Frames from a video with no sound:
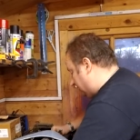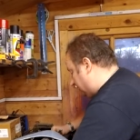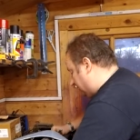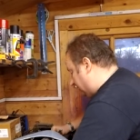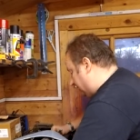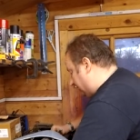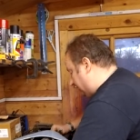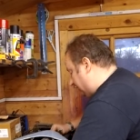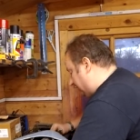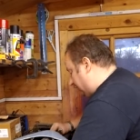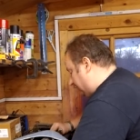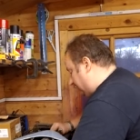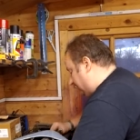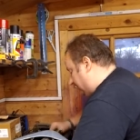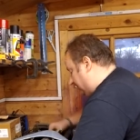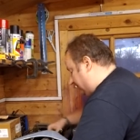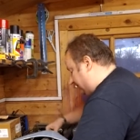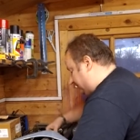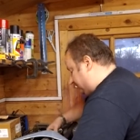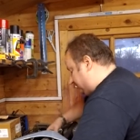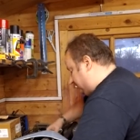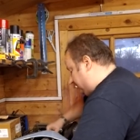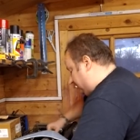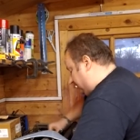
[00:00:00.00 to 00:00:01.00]
and
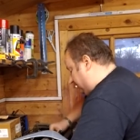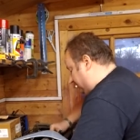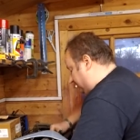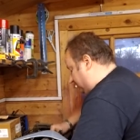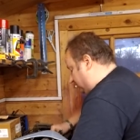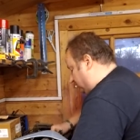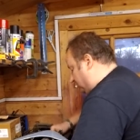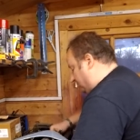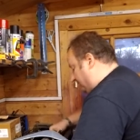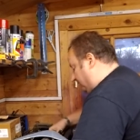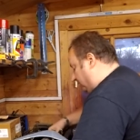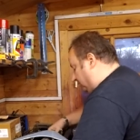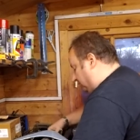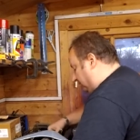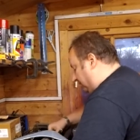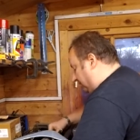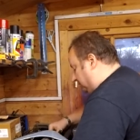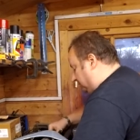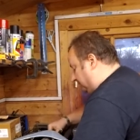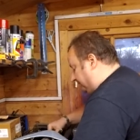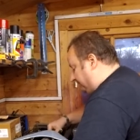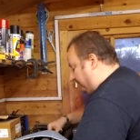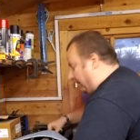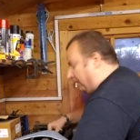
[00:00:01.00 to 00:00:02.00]
actually undo them, although
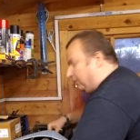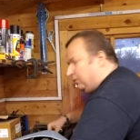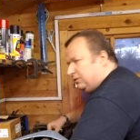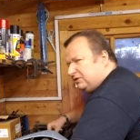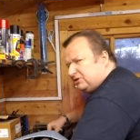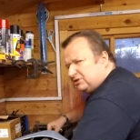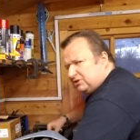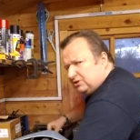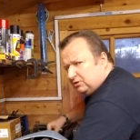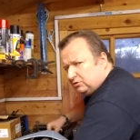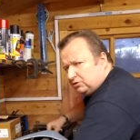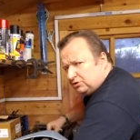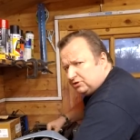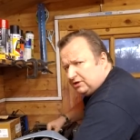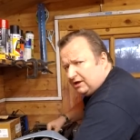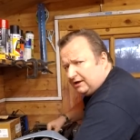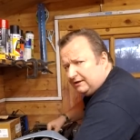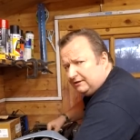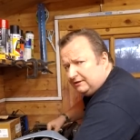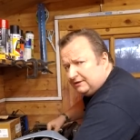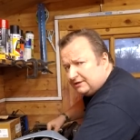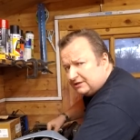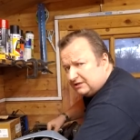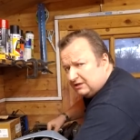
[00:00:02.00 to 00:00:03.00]
the bolt is still stuck
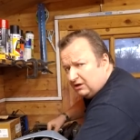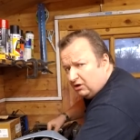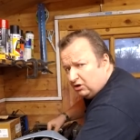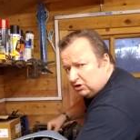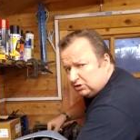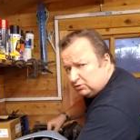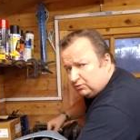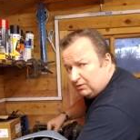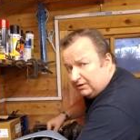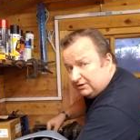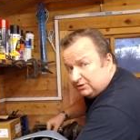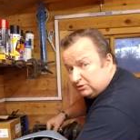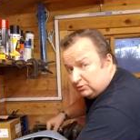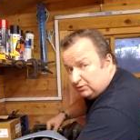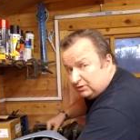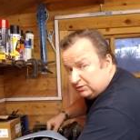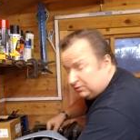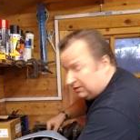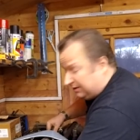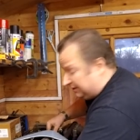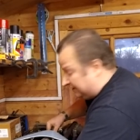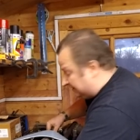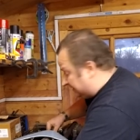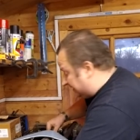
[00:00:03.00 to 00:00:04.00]
in this last one. There's always
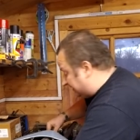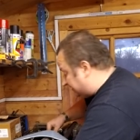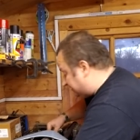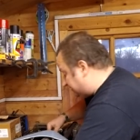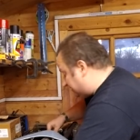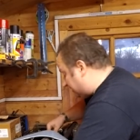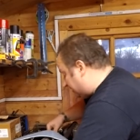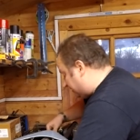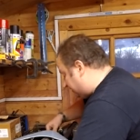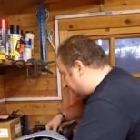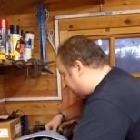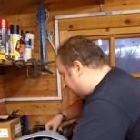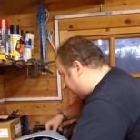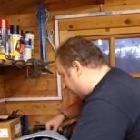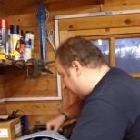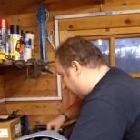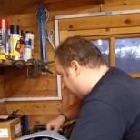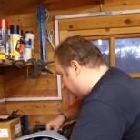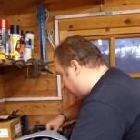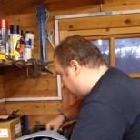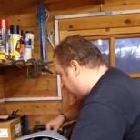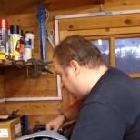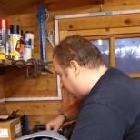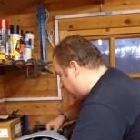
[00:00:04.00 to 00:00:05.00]
one that gets stuck at there.
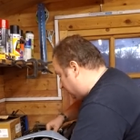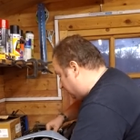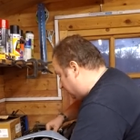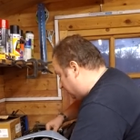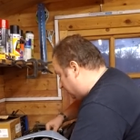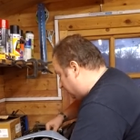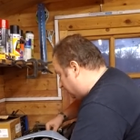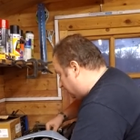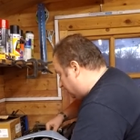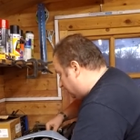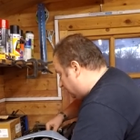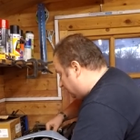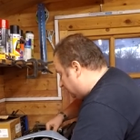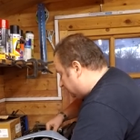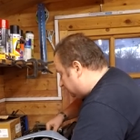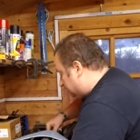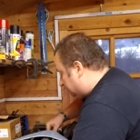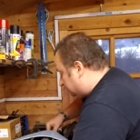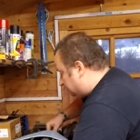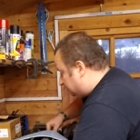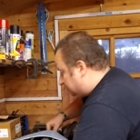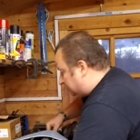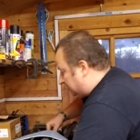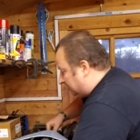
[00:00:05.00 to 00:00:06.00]
So
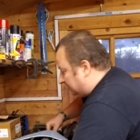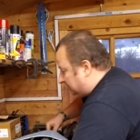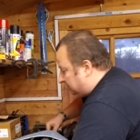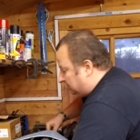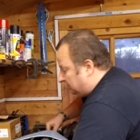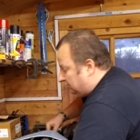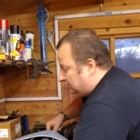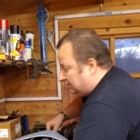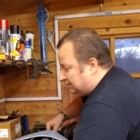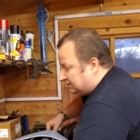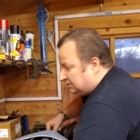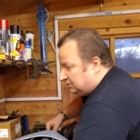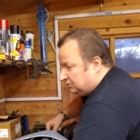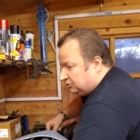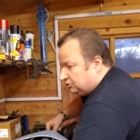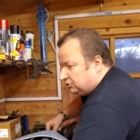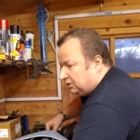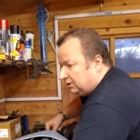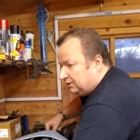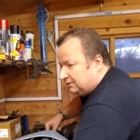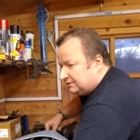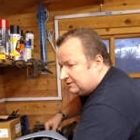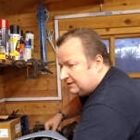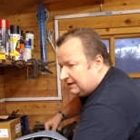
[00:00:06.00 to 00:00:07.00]
I'll just undo this and I'll show
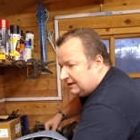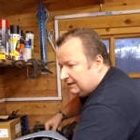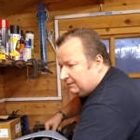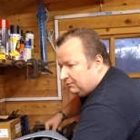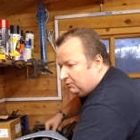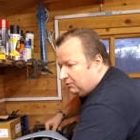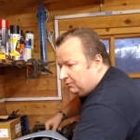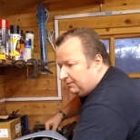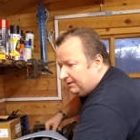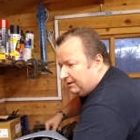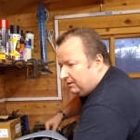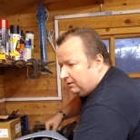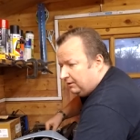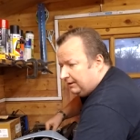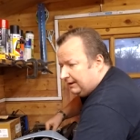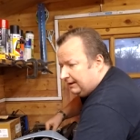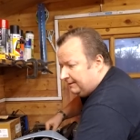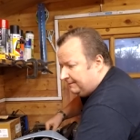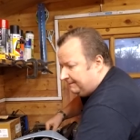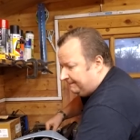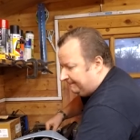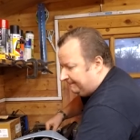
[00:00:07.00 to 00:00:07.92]
you exactly what we got here.